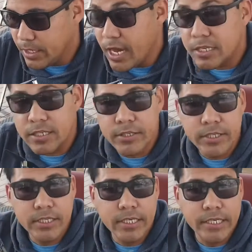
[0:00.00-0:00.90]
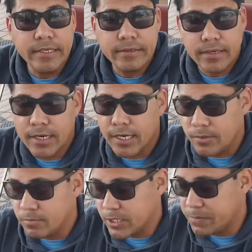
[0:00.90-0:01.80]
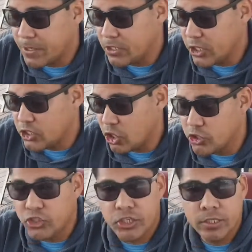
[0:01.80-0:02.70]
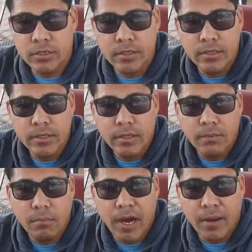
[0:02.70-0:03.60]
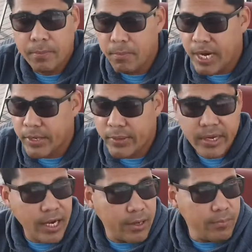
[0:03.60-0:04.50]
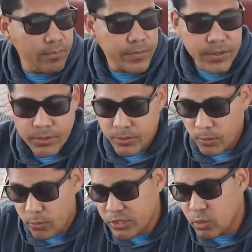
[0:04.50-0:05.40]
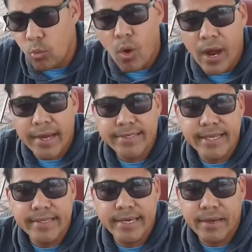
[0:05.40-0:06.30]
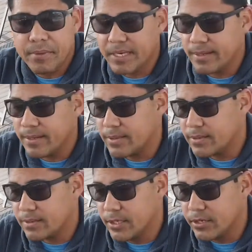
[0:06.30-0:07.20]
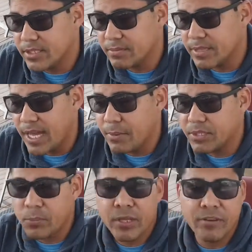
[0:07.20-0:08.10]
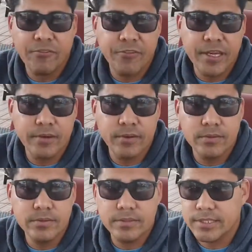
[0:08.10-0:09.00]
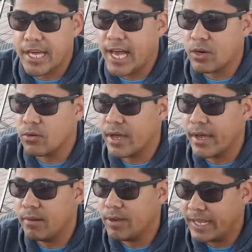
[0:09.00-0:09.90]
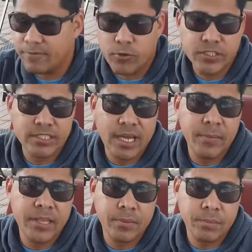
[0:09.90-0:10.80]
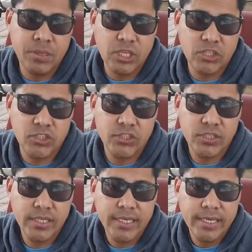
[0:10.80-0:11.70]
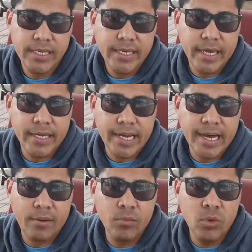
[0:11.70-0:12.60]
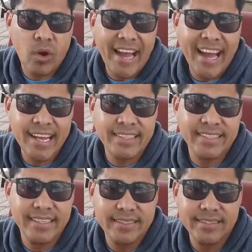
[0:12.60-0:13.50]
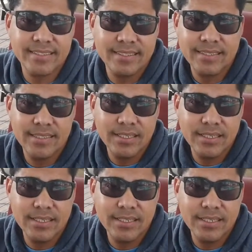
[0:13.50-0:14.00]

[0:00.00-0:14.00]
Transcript: it actually did good. Especially charging my battery hub. The reason why I said that, because there's sometimes I'm in a field that I don't have, like for instance, I'm at the beach and I have no access